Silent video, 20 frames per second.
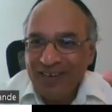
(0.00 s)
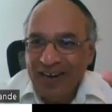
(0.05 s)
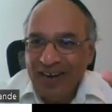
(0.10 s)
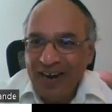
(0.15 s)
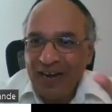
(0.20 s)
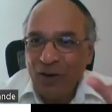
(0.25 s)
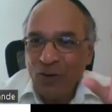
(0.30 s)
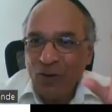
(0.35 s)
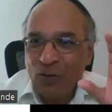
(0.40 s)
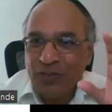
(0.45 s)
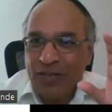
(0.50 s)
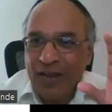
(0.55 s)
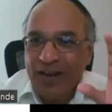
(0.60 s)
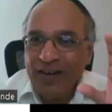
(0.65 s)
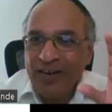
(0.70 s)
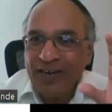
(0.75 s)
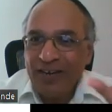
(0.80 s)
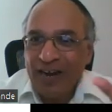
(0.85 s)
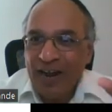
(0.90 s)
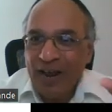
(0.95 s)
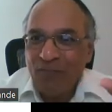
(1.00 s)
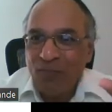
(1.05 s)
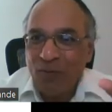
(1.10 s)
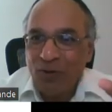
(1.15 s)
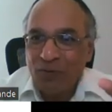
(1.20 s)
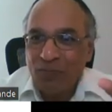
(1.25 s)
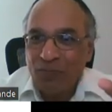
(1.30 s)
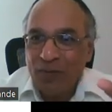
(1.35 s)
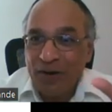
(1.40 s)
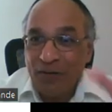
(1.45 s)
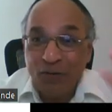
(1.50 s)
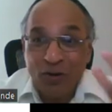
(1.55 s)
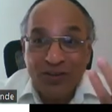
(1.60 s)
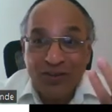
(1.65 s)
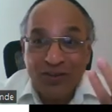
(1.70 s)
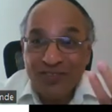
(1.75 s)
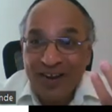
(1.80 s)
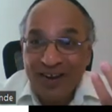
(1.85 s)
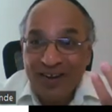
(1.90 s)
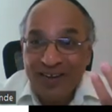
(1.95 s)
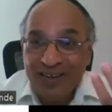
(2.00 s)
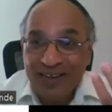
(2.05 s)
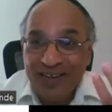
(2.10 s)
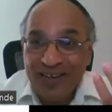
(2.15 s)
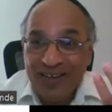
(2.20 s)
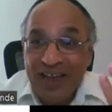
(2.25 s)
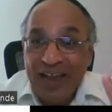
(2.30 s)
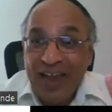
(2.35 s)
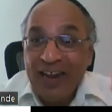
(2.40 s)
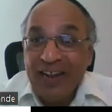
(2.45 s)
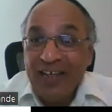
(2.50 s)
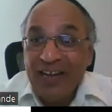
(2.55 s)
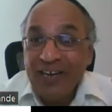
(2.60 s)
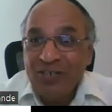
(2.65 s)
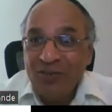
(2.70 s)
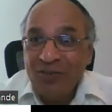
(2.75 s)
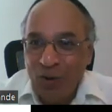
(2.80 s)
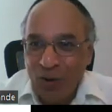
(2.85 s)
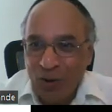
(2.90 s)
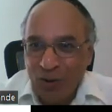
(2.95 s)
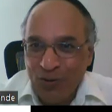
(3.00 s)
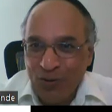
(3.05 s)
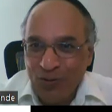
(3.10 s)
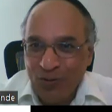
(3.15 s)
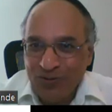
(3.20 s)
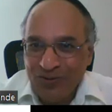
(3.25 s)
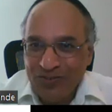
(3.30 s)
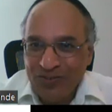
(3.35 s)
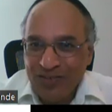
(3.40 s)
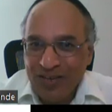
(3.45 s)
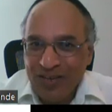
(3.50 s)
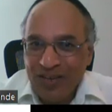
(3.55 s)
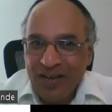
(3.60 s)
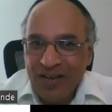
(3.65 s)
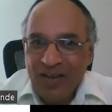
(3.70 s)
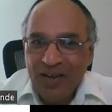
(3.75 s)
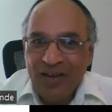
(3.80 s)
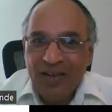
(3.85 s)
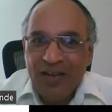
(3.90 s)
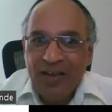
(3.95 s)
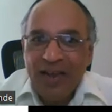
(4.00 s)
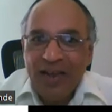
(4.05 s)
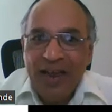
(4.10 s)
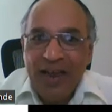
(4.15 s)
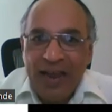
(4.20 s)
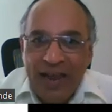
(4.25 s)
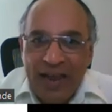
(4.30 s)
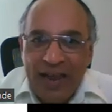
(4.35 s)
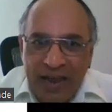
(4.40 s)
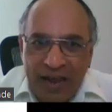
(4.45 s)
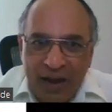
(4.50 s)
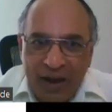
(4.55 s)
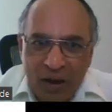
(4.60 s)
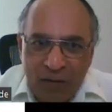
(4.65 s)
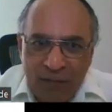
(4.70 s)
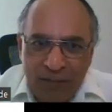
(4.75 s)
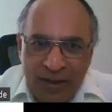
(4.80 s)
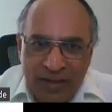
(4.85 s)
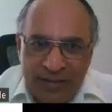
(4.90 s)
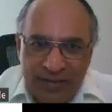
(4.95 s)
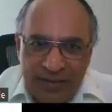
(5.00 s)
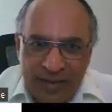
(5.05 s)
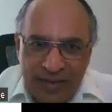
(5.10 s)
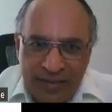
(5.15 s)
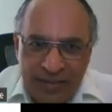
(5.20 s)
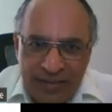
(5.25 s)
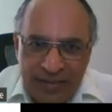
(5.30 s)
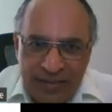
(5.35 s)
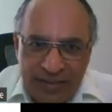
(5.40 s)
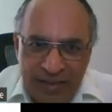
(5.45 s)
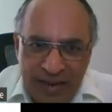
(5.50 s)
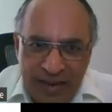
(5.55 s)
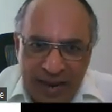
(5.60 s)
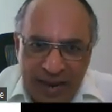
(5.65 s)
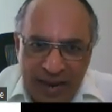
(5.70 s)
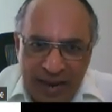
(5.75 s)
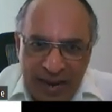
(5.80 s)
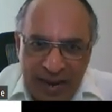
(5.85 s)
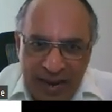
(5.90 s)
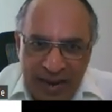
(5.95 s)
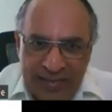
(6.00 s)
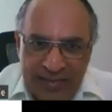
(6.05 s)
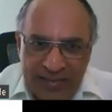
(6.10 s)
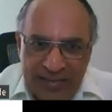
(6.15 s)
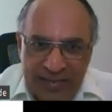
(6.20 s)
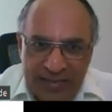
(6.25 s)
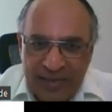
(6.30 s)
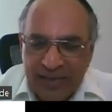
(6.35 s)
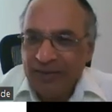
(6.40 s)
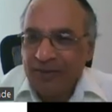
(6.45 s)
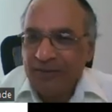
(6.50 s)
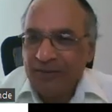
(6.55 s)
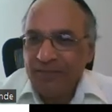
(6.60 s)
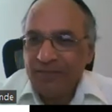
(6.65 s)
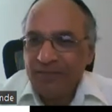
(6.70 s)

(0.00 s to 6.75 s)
adenosine triphosphate. What is that? Energy molecules. Always this ASE